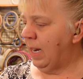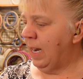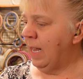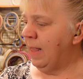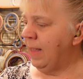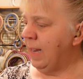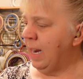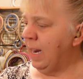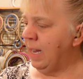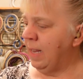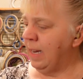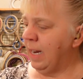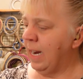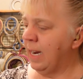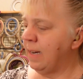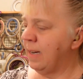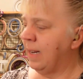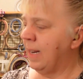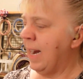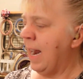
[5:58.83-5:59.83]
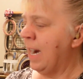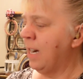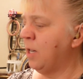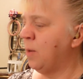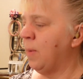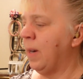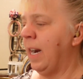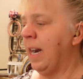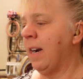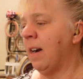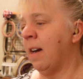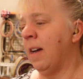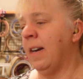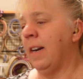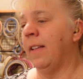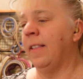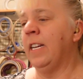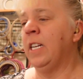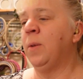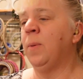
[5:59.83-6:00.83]
And then the next one I
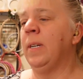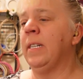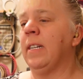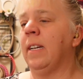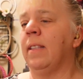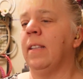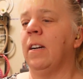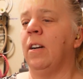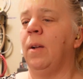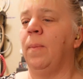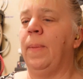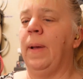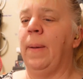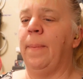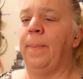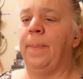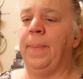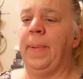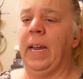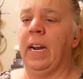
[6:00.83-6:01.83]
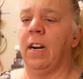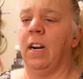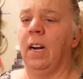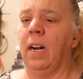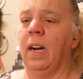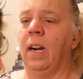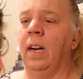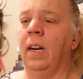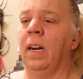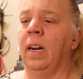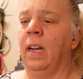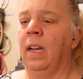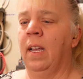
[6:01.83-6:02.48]
got, now this one's a little bit bigger.